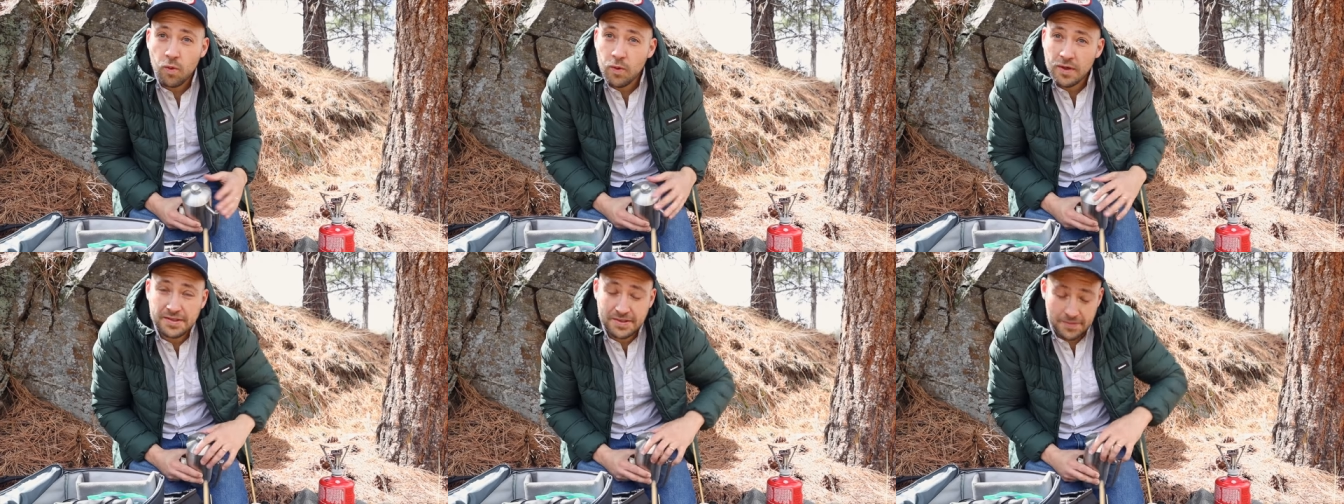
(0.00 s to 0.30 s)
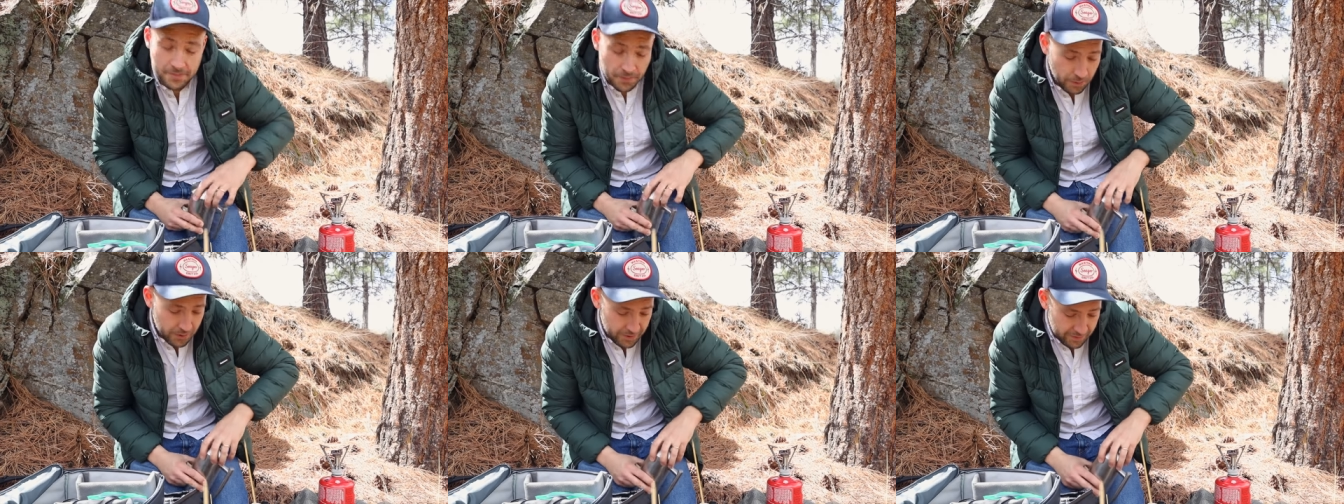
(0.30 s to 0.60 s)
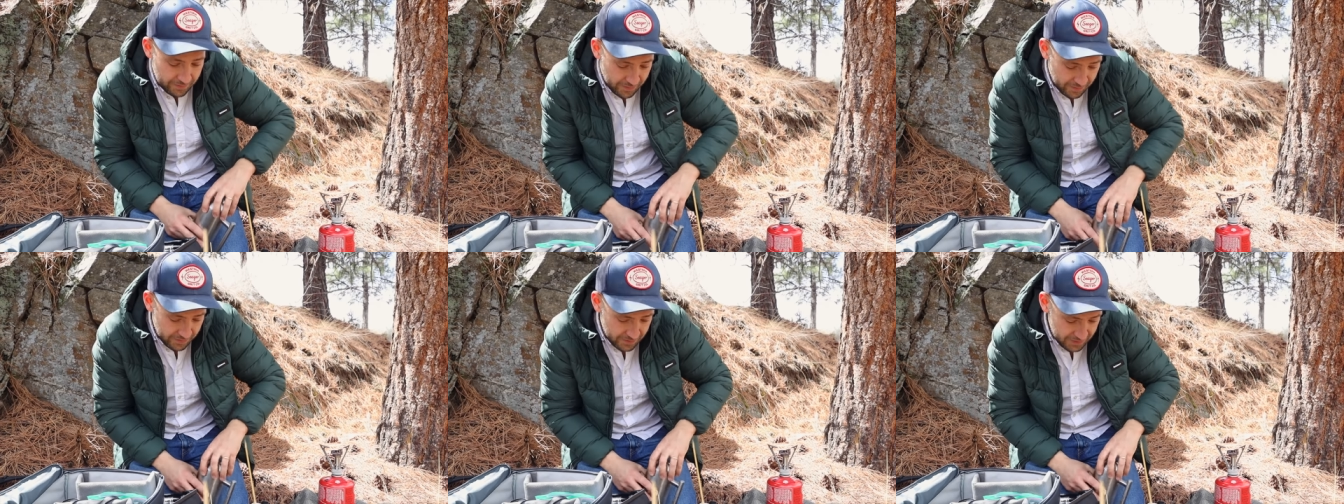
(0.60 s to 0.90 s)
what's the point
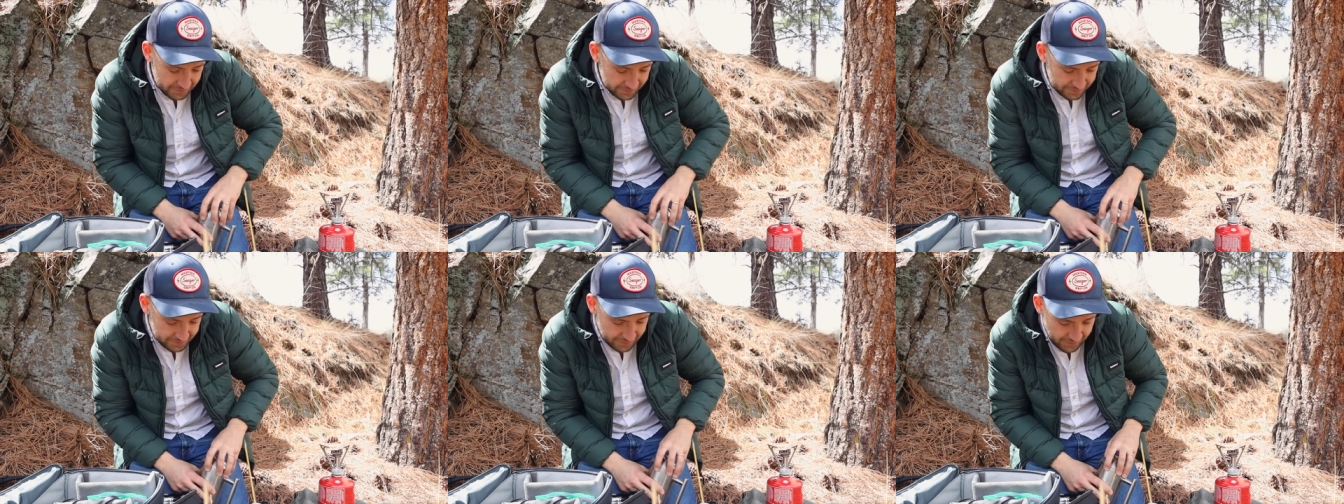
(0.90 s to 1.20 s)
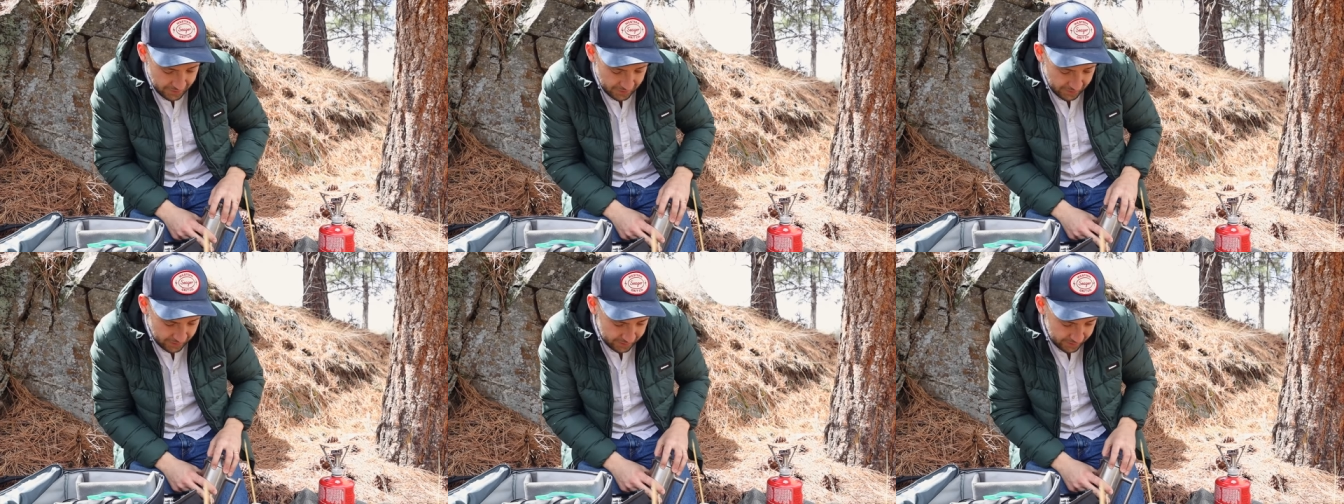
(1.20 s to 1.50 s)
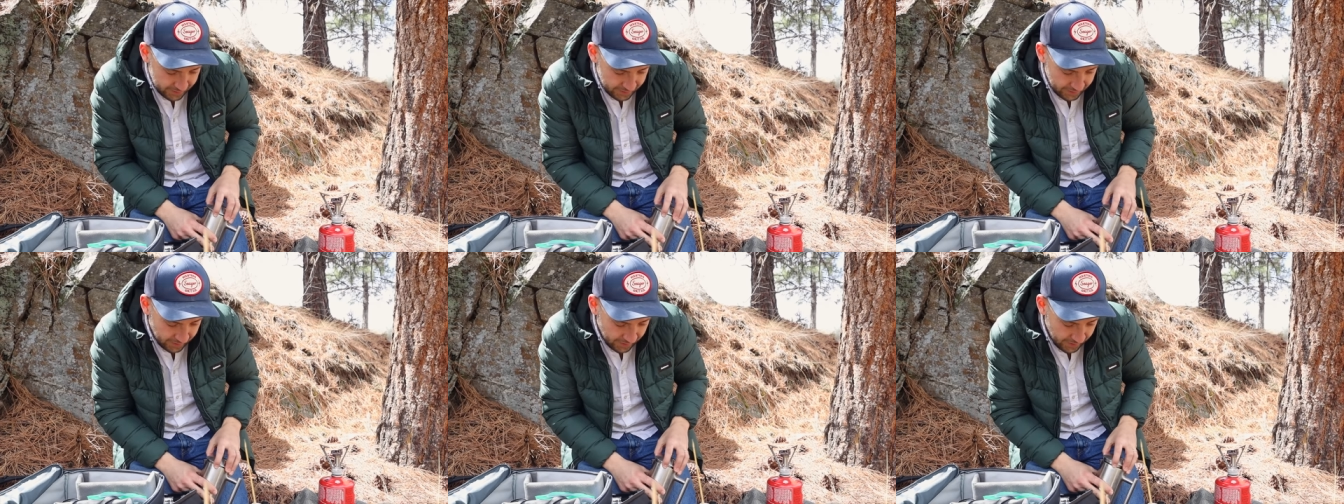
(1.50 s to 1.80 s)
of all this?
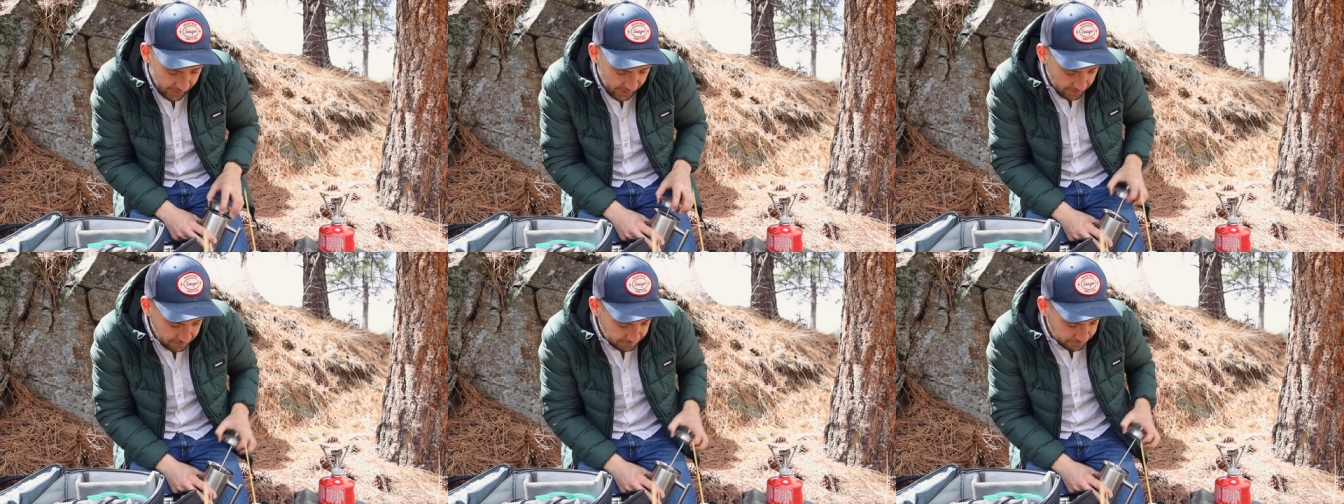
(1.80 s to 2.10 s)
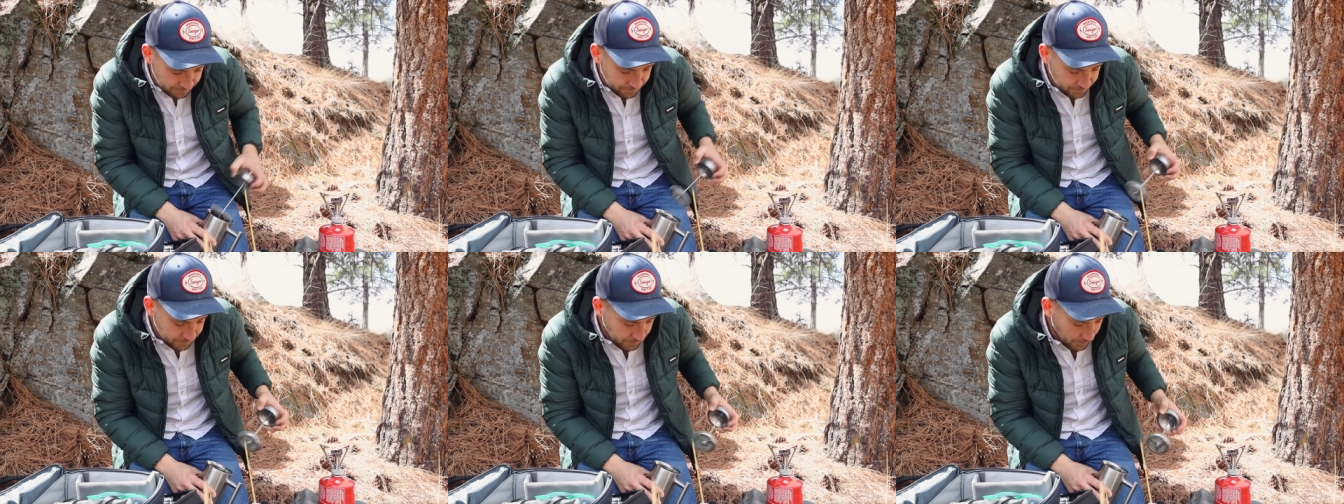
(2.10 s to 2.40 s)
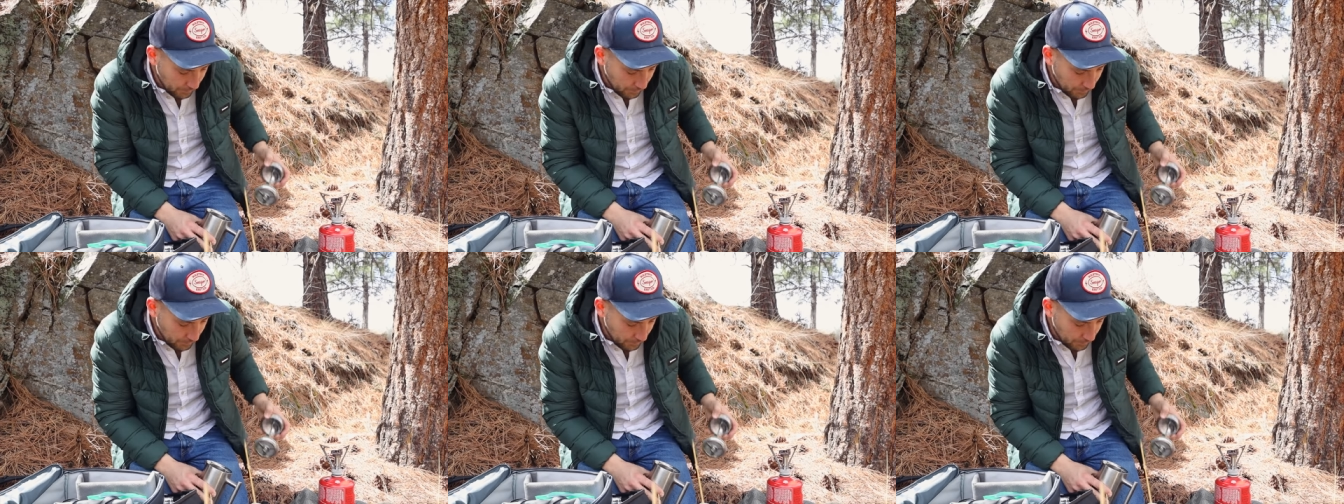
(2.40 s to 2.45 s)
Um,